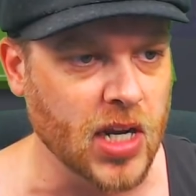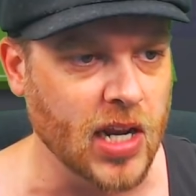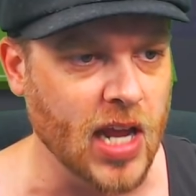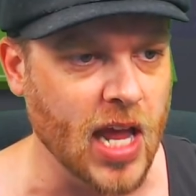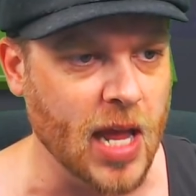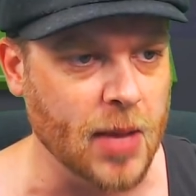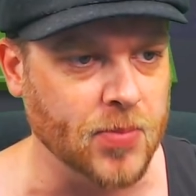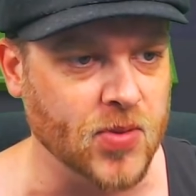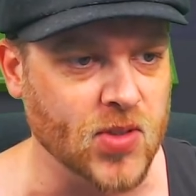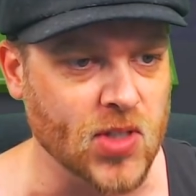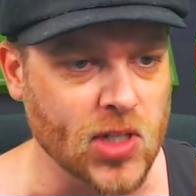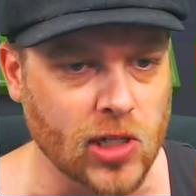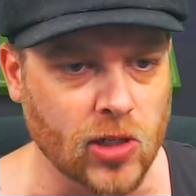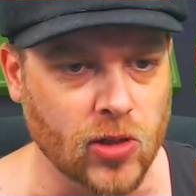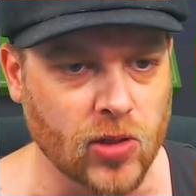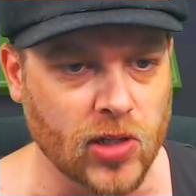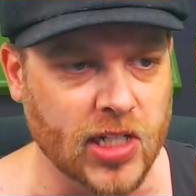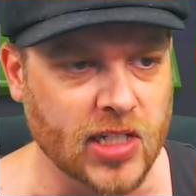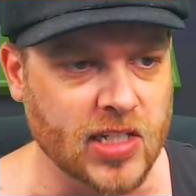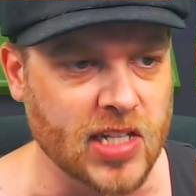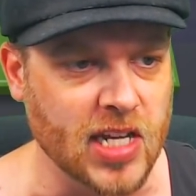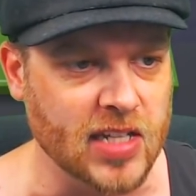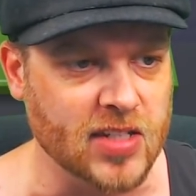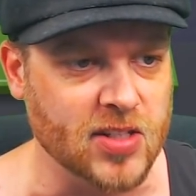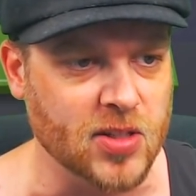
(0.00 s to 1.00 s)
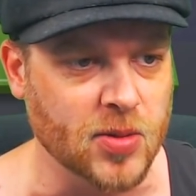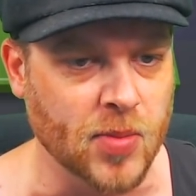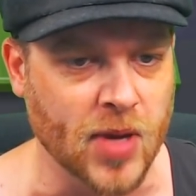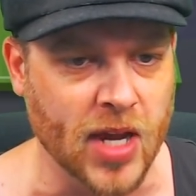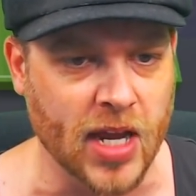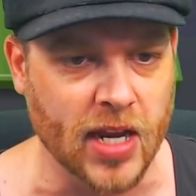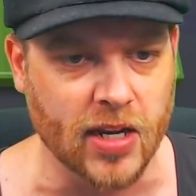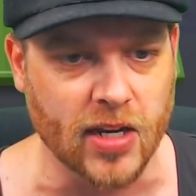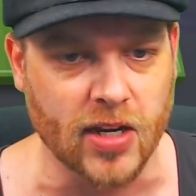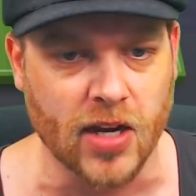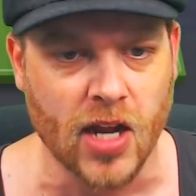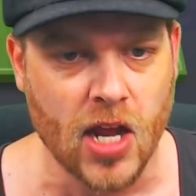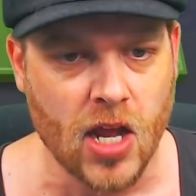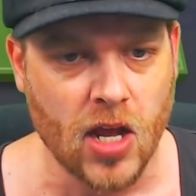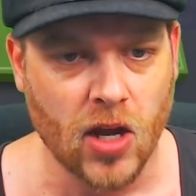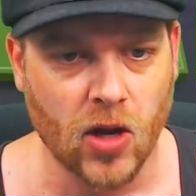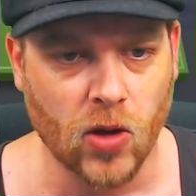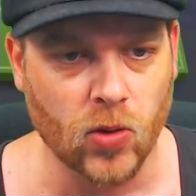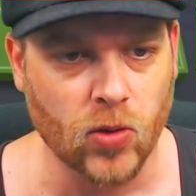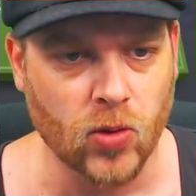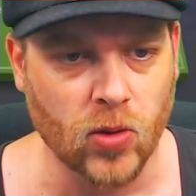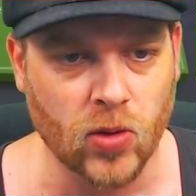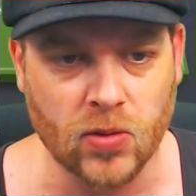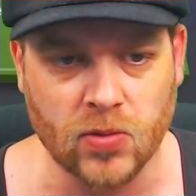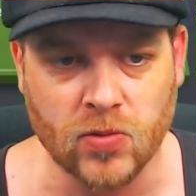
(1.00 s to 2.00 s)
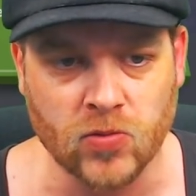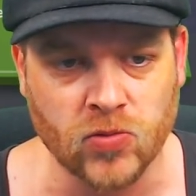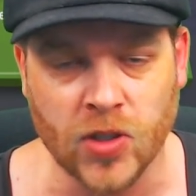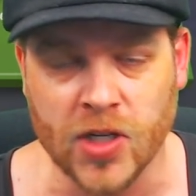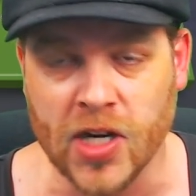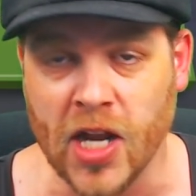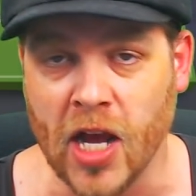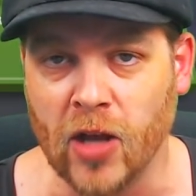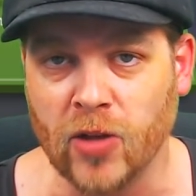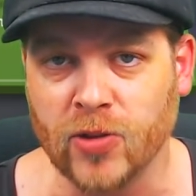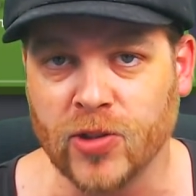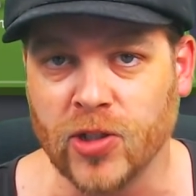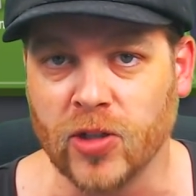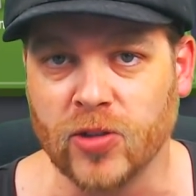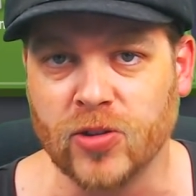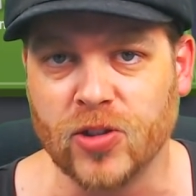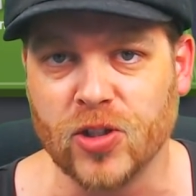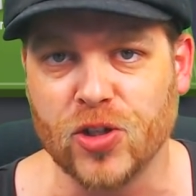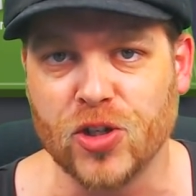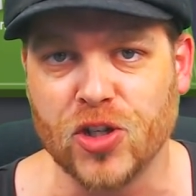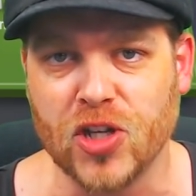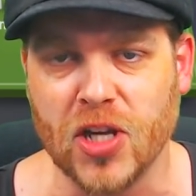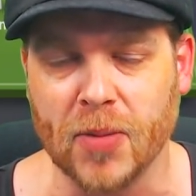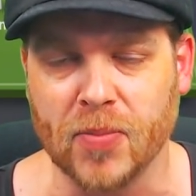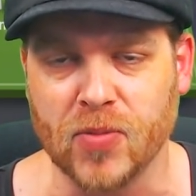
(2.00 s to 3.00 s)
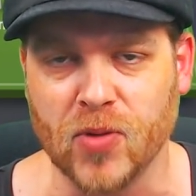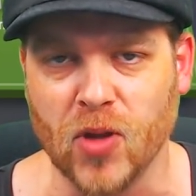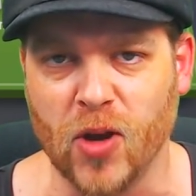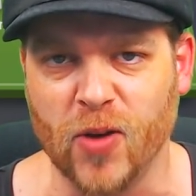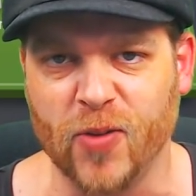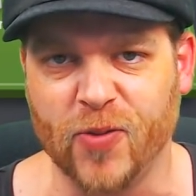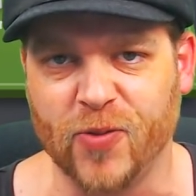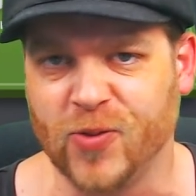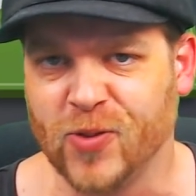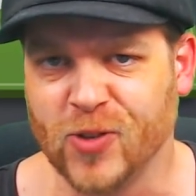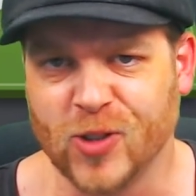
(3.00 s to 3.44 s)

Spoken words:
absolutely decimated, or Ronaldo just shipped off,